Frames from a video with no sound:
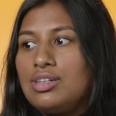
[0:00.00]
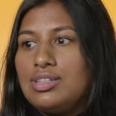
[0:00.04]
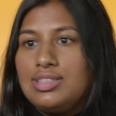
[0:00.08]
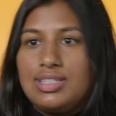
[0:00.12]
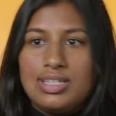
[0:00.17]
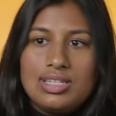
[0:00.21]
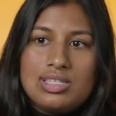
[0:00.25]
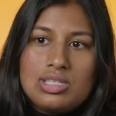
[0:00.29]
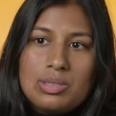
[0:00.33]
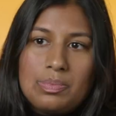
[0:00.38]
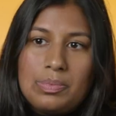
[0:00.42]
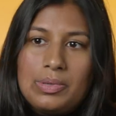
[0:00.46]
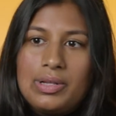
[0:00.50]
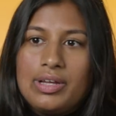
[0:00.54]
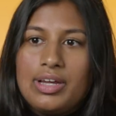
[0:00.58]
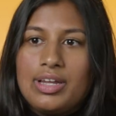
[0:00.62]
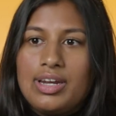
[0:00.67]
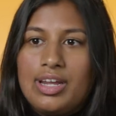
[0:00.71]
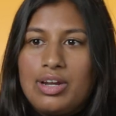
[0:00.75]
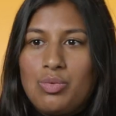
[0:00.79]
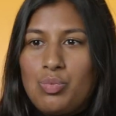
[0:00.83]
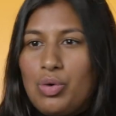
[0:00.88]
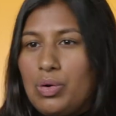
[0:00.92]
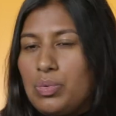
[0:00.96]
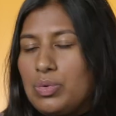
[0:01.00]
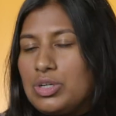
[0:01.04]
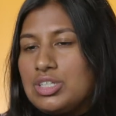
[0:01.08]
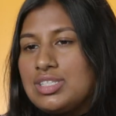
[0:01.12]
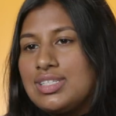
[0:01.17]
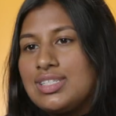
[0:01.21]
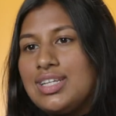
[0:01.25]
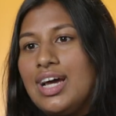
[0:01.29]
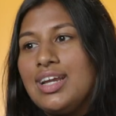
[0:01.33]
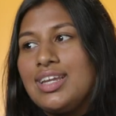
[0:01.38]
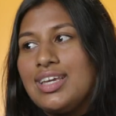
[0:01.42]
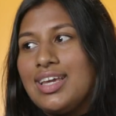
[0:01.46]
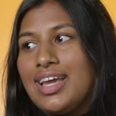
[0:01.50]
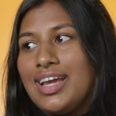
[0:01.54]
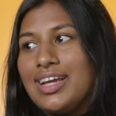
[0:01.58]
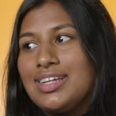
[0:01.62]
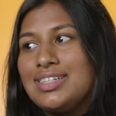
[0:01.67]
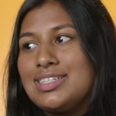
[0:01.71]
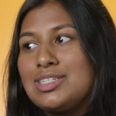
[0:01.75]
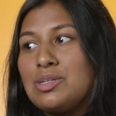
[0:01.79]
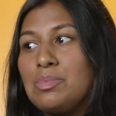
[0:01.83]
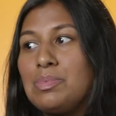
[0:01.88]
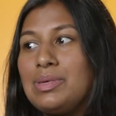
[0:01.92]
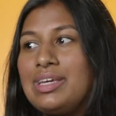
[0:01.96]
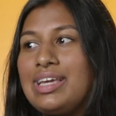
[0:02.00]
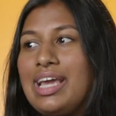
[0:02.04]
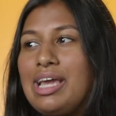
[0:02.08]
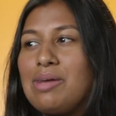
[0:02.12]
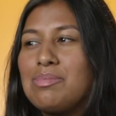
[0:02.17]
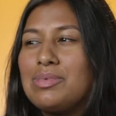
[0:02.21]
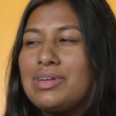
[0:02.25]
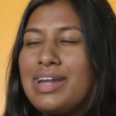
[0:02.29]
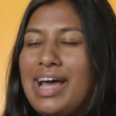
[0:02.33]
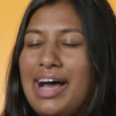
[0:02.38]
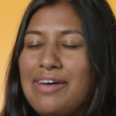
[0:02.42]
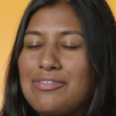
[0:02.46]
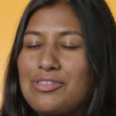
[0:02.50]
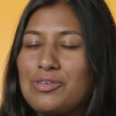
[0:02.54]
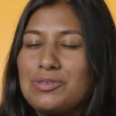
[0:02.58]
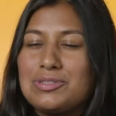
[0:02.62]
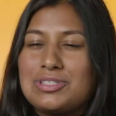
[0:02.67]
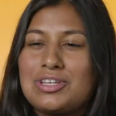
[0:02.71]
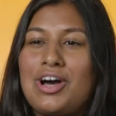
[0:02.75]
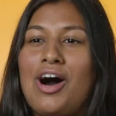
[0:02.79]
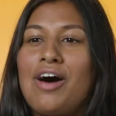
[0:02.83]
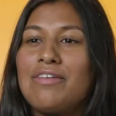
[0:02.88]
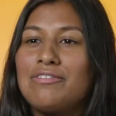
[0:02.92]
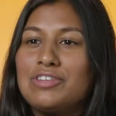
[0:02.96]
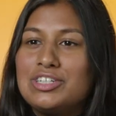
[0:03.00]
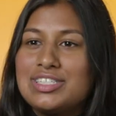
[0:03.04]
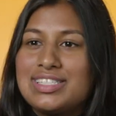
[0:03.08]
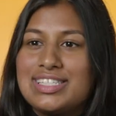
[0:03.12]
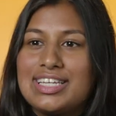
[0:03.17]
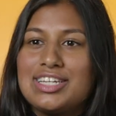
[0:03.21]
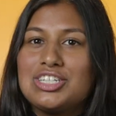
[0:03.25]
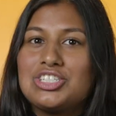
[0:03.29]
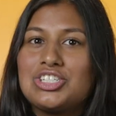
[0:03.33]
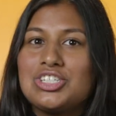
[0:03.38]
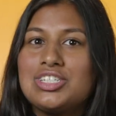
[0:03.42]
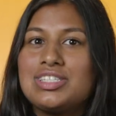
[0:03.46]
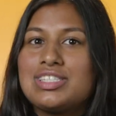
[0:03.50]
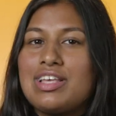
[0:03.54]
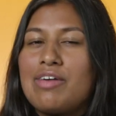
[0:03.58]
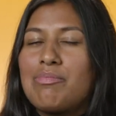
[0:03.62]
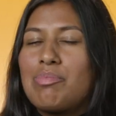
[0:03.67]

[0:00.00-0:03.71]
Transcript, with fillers: discipline and what we're studying and to be able to have those conversations.